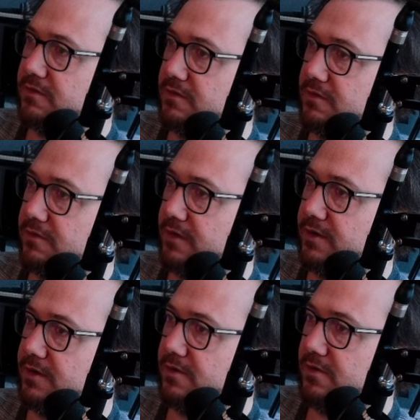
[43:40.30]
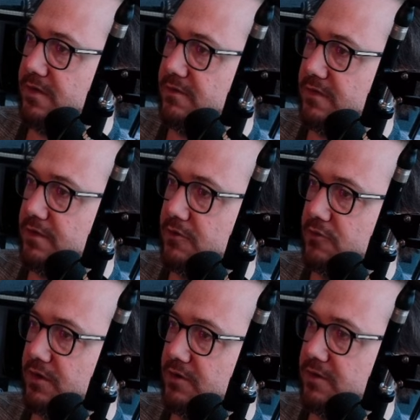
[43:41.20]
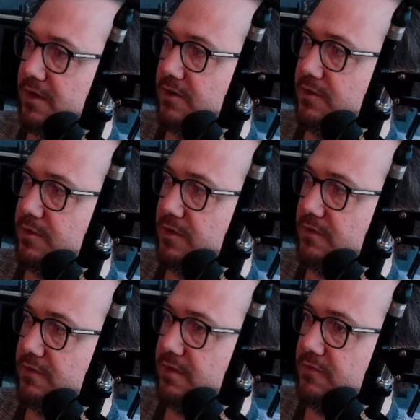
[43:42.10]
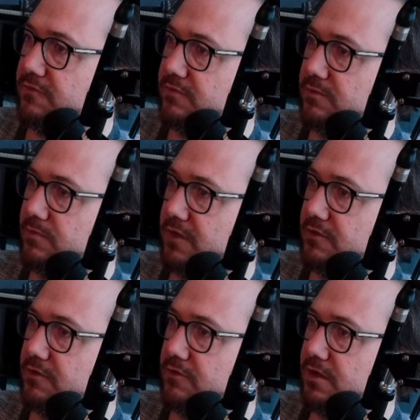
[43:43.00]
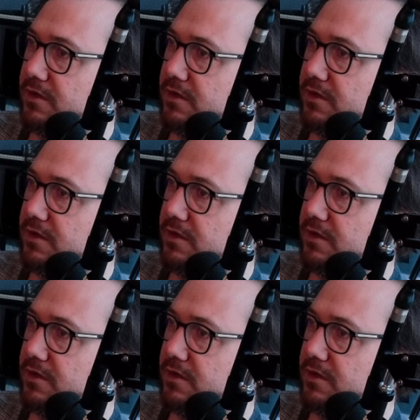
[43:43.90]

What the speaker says: slide in and these are going to trigger together because they've matched 3.